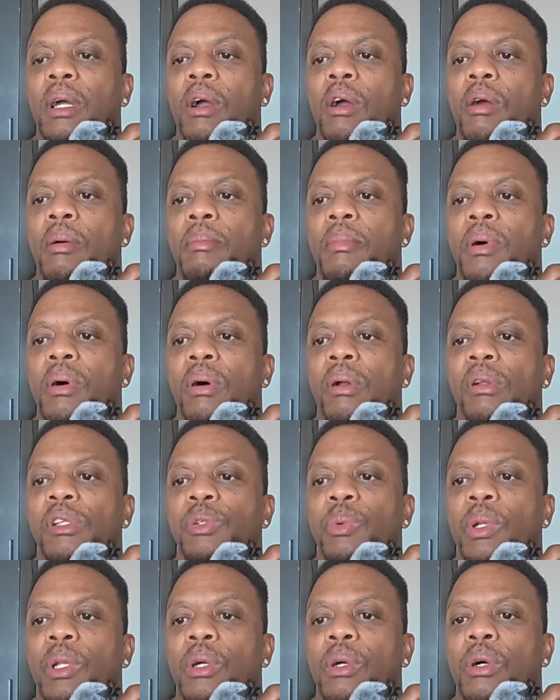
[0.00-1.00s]
or malls
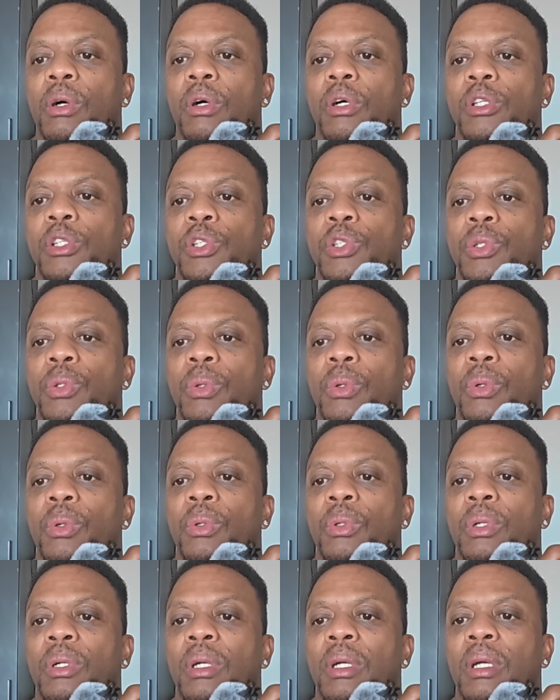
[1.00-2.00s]
will cost you
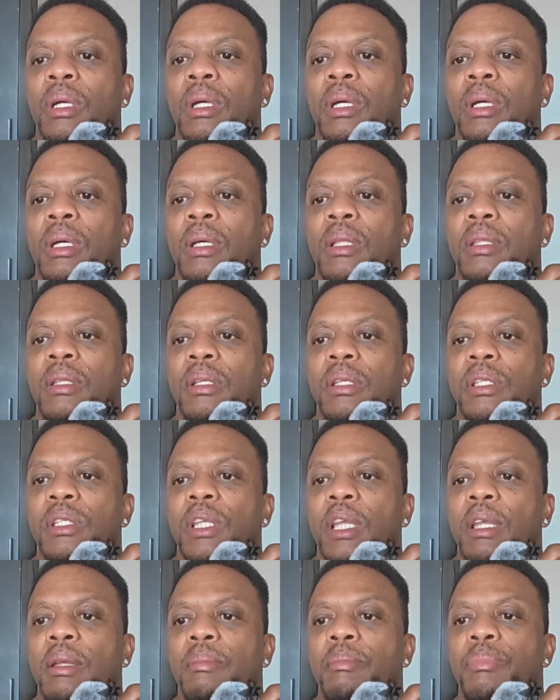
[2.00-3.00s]
the
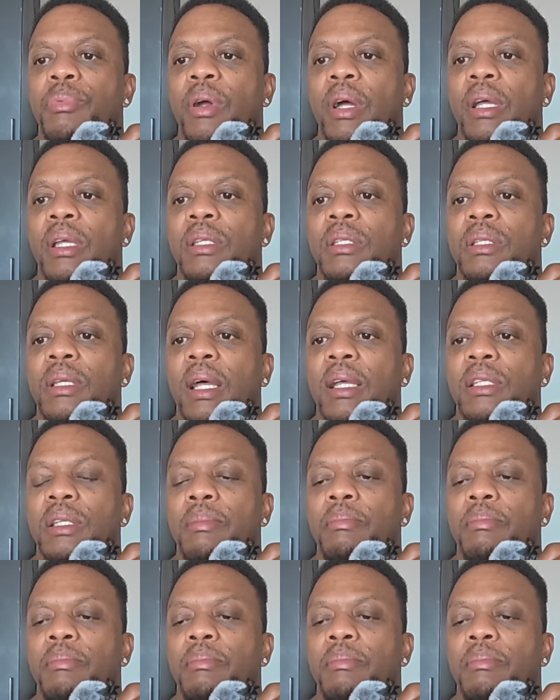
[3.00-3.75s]
same price as